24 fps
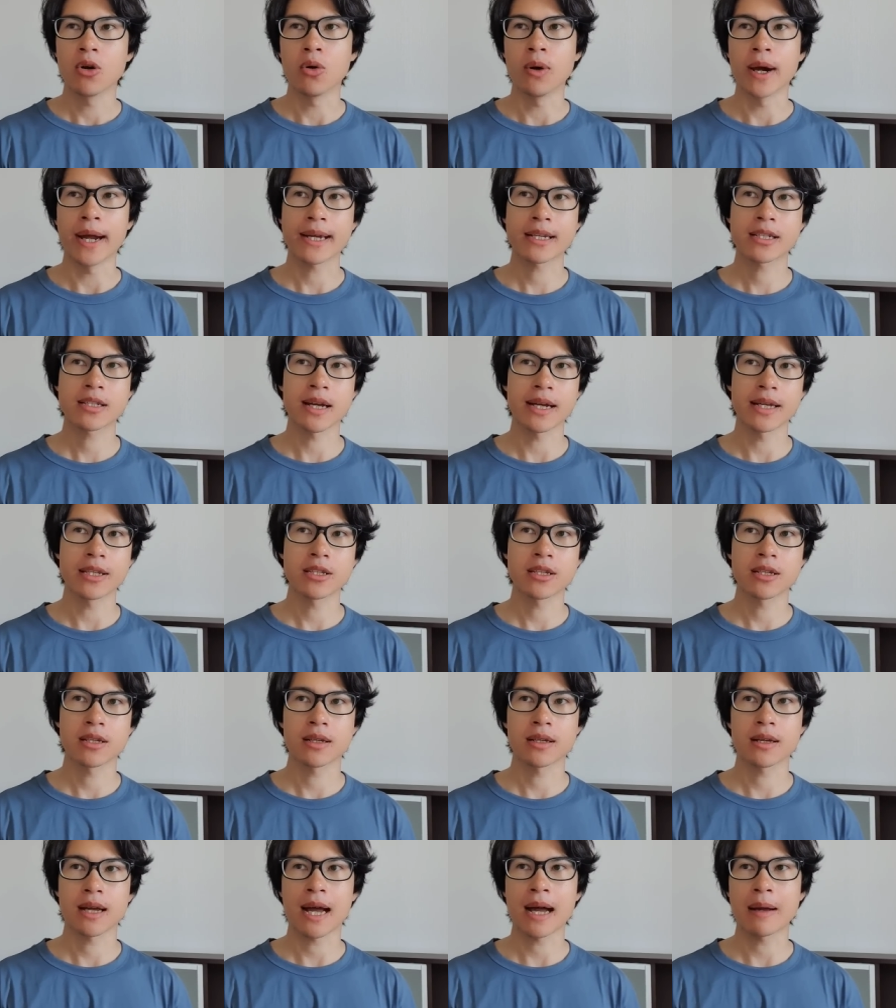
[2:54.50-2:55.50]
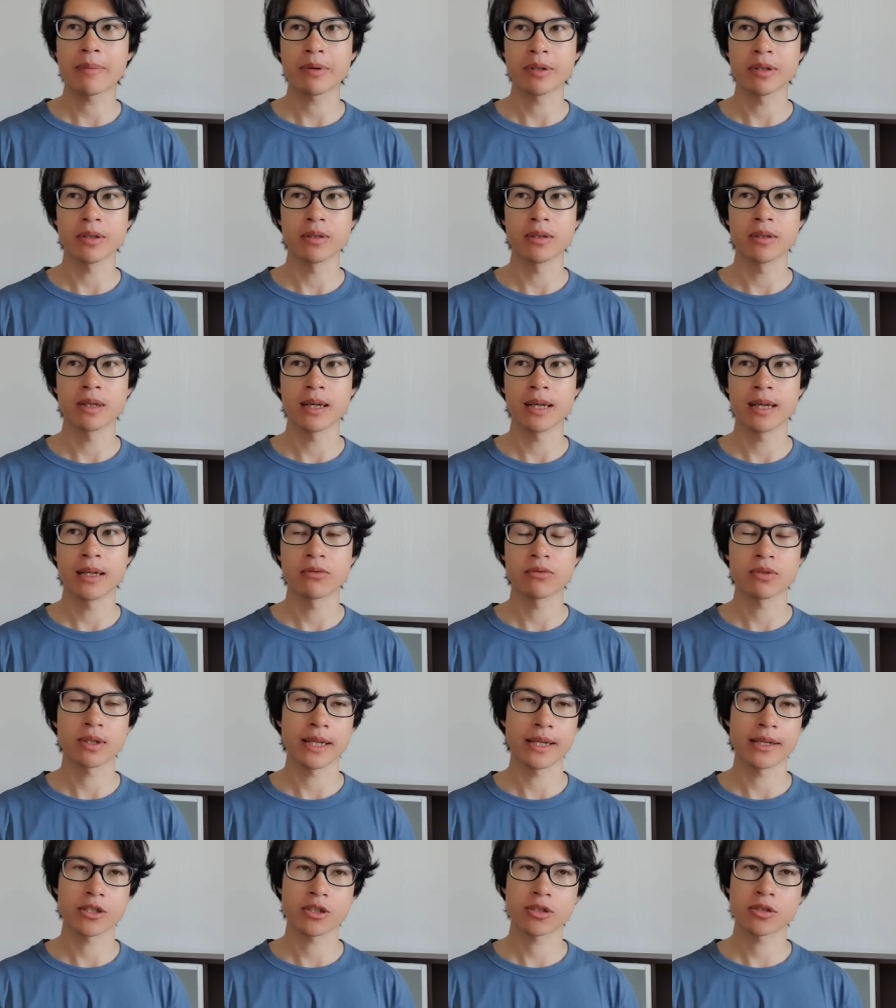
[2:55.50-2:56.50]
or exciting happen in
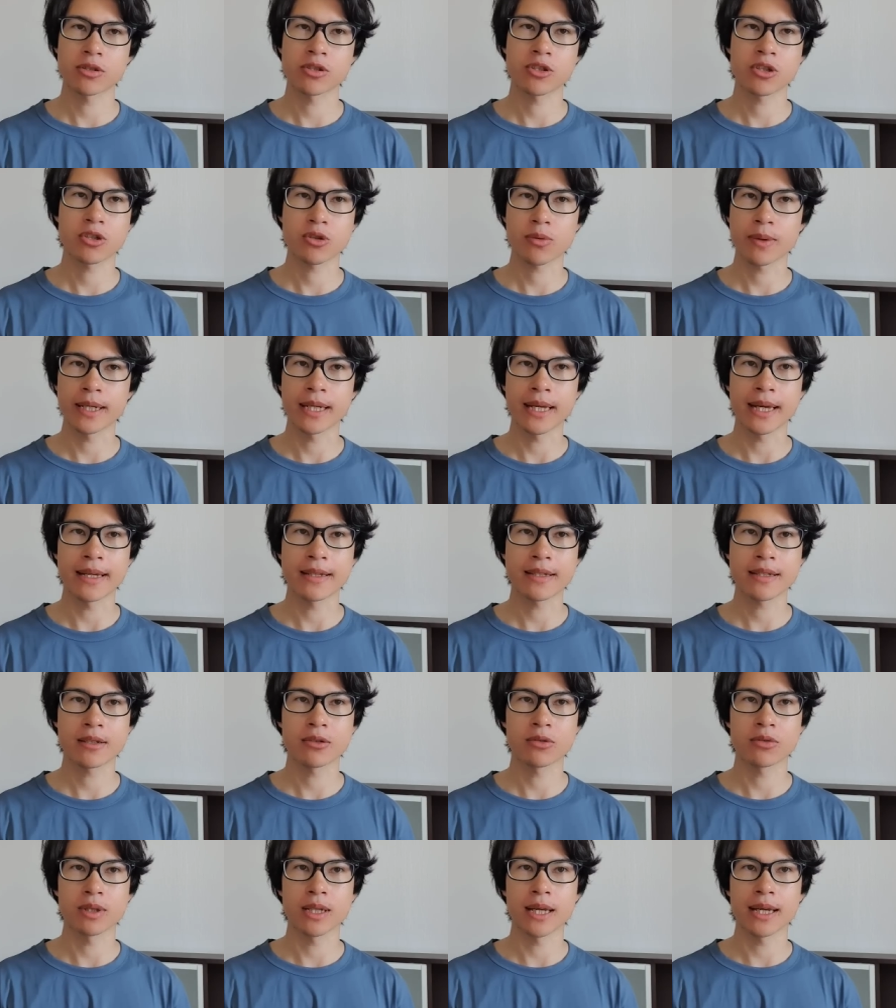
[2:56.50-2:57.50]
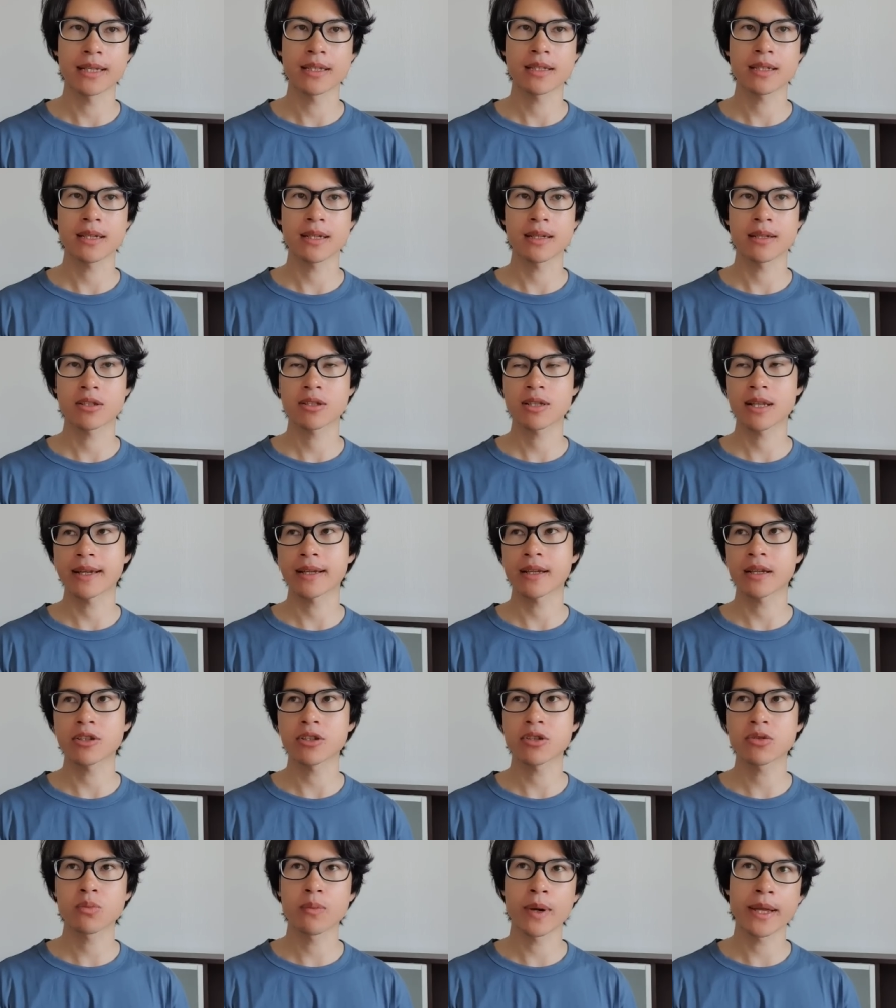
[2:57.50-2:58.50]
relation to 2018 or 19. It's like
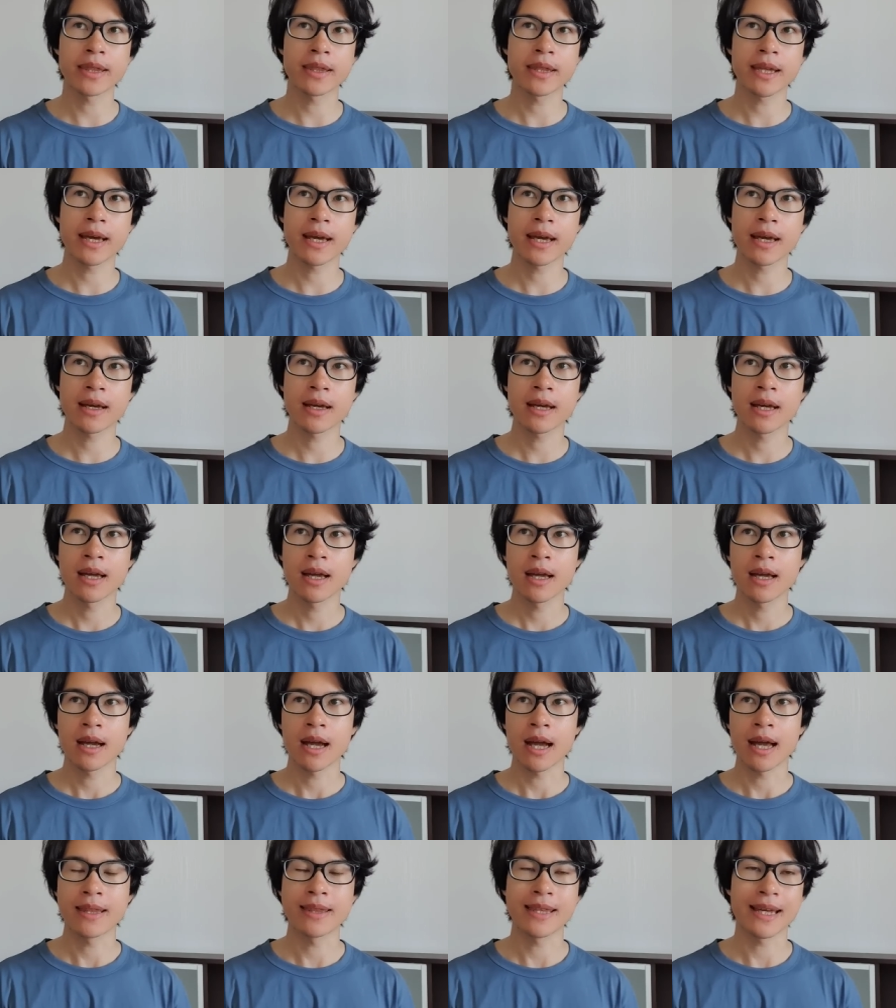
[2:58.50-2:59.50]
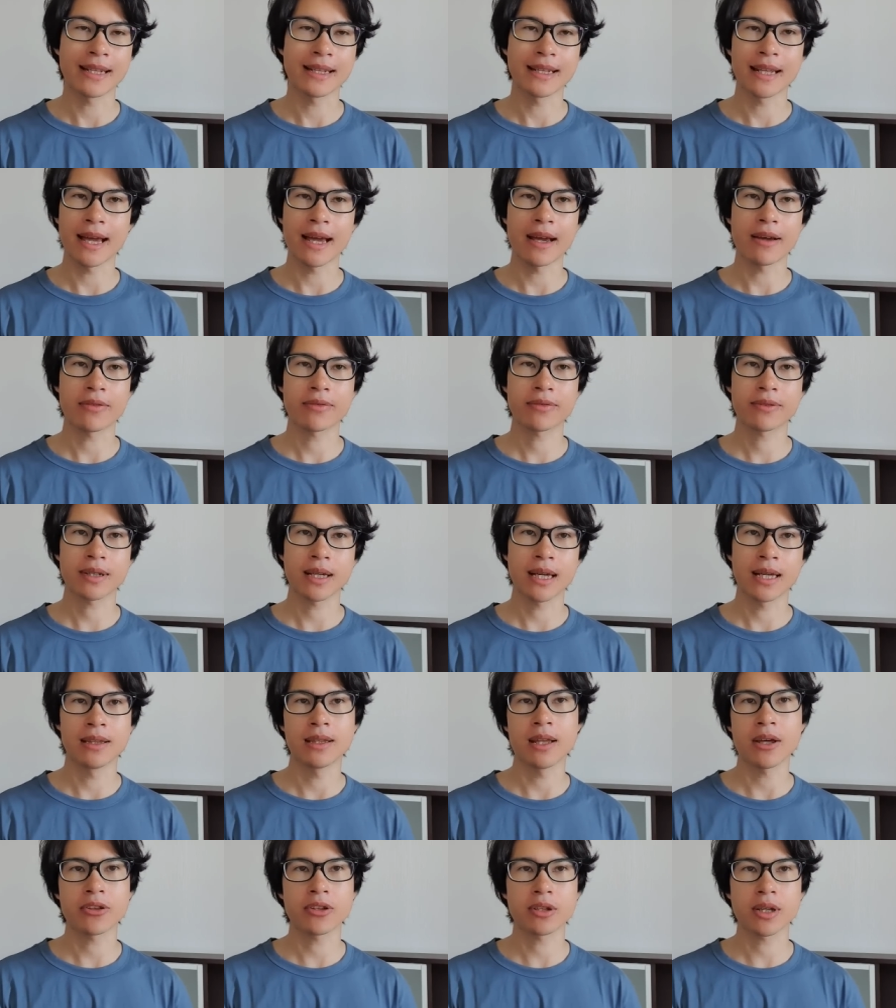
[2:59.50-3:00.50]
I just went there and then left
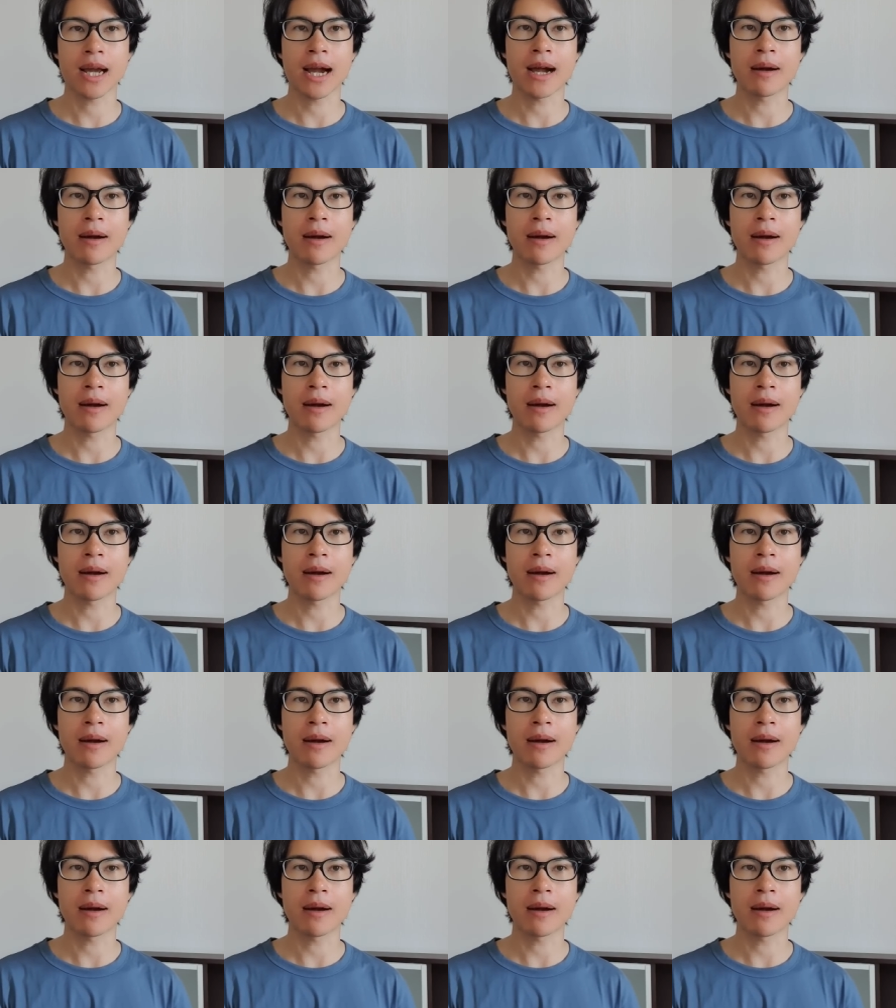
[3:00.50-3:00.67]
and nothing